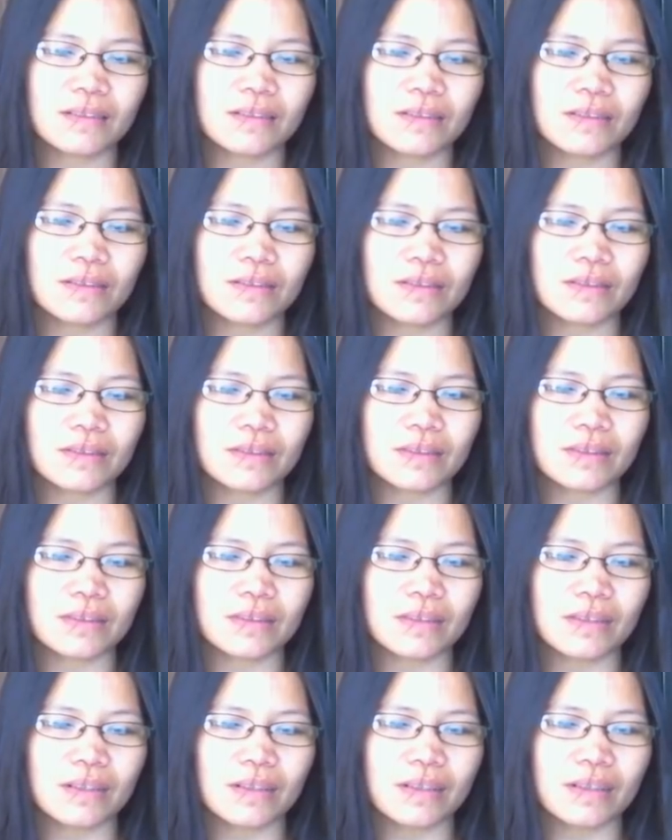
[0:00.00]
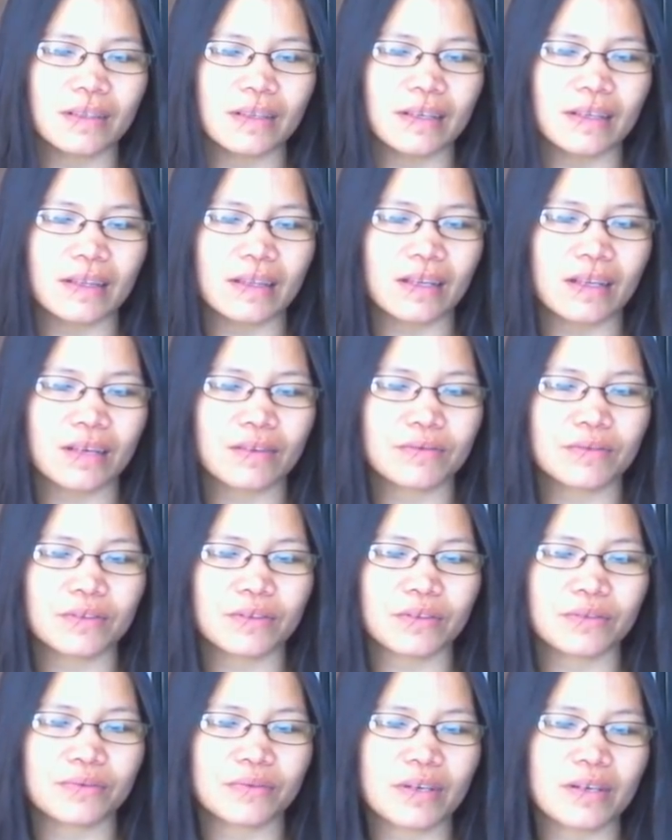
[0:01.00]
Good to see you and love you
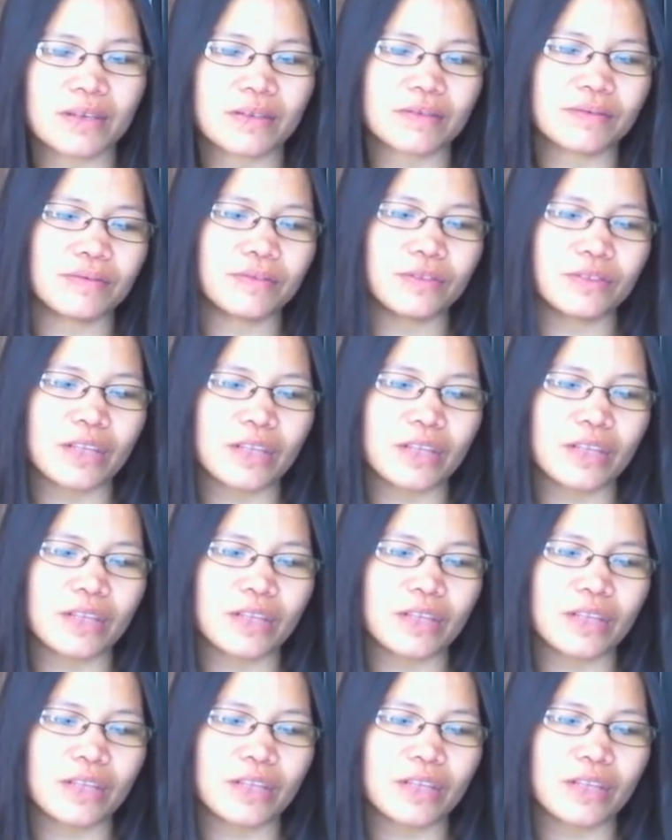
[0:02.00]
guys.